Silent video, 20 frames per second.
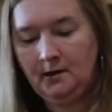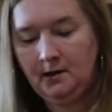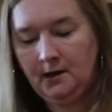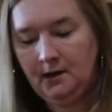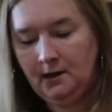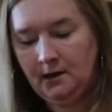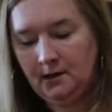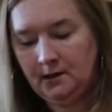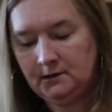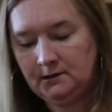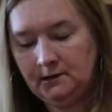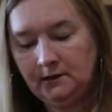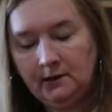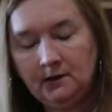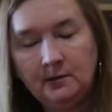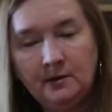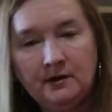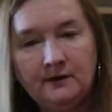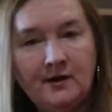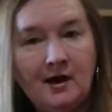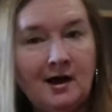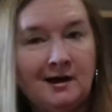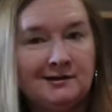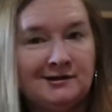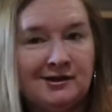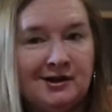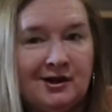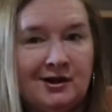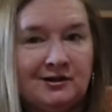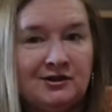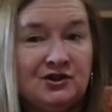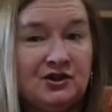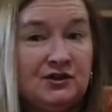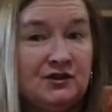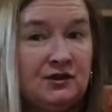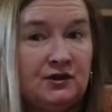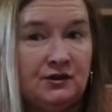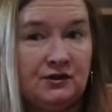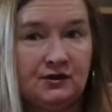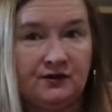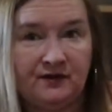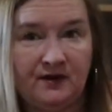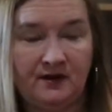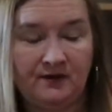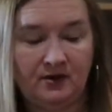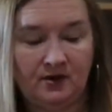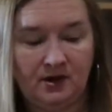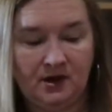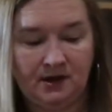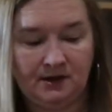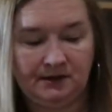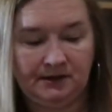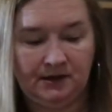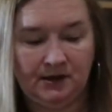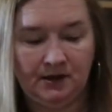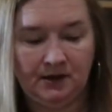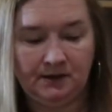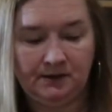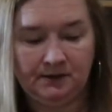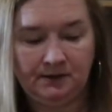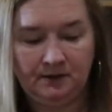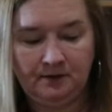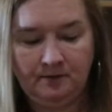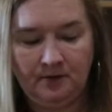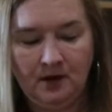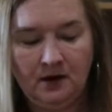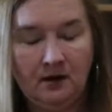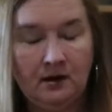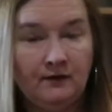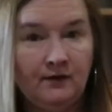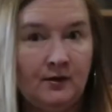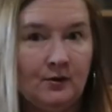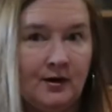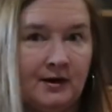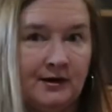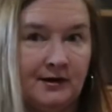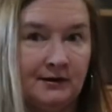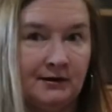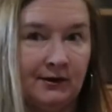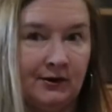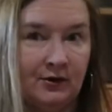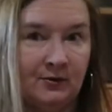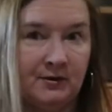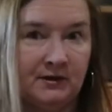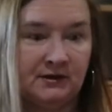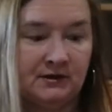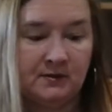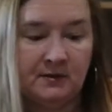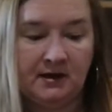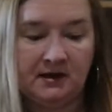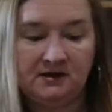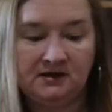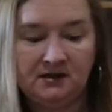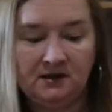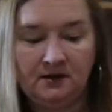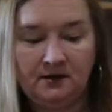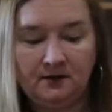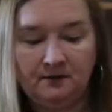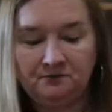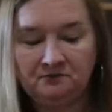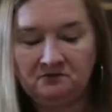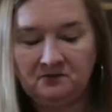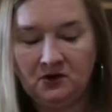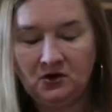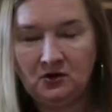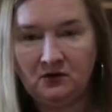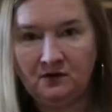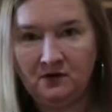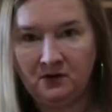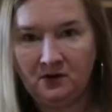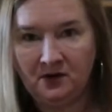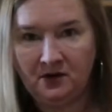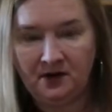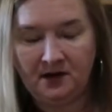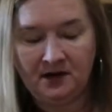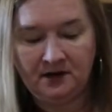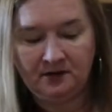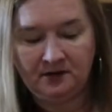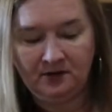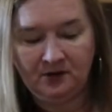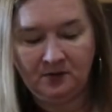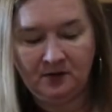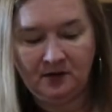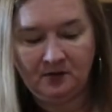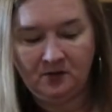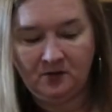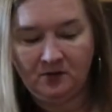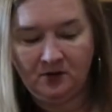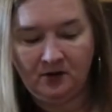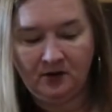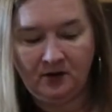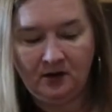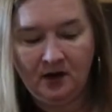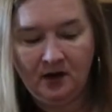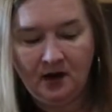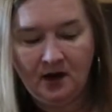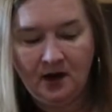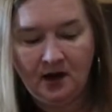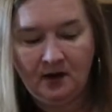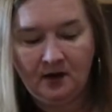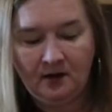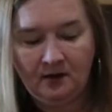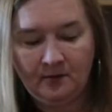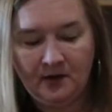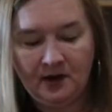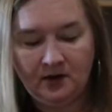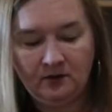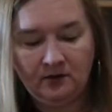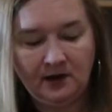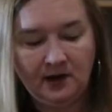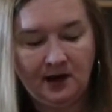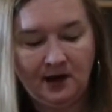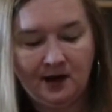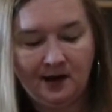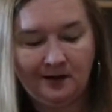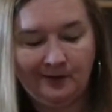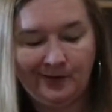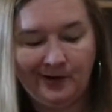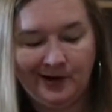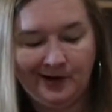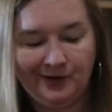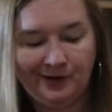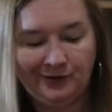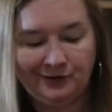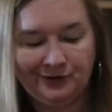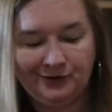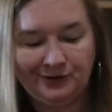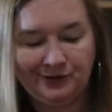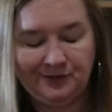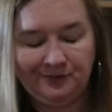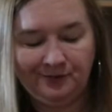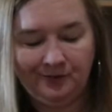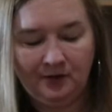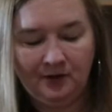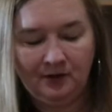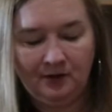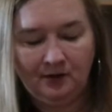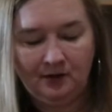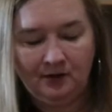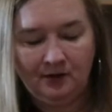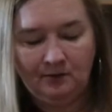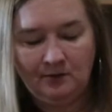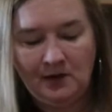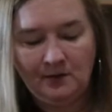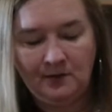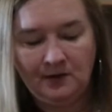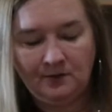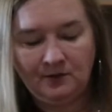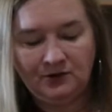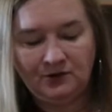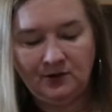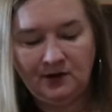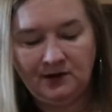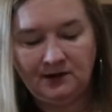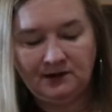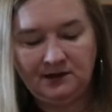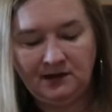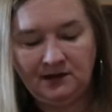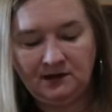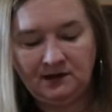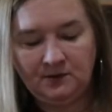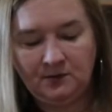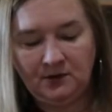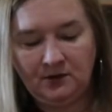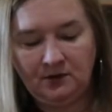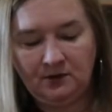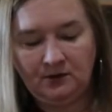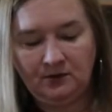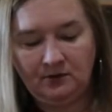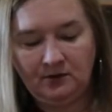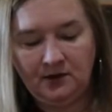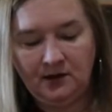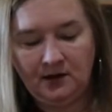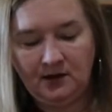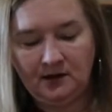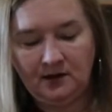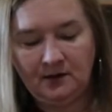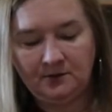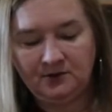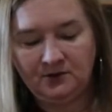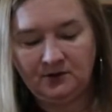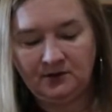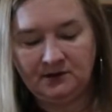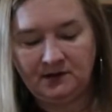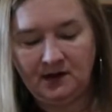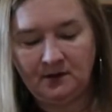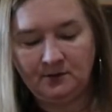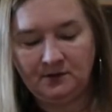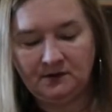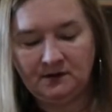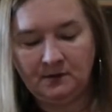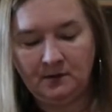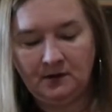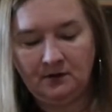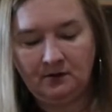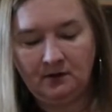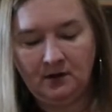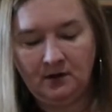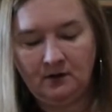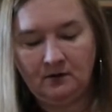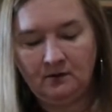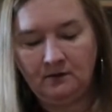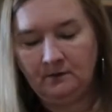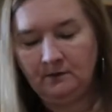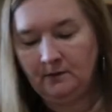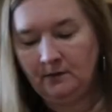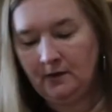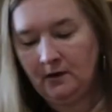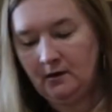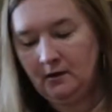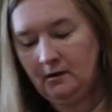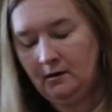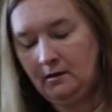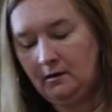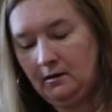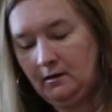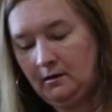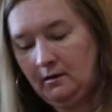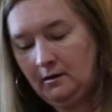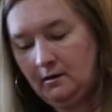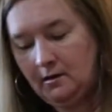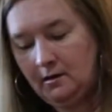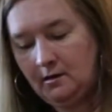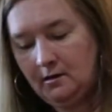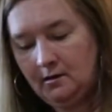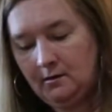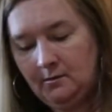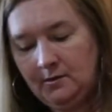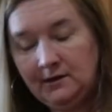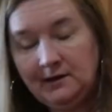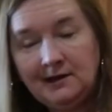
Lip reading: And a little bit of hot sauce. Just use your favorite hot sauce. If you want it a little bit spicy, go for it. Add a little bit more. I only add about maybe between a teaspoon and up to a tablespoon though. But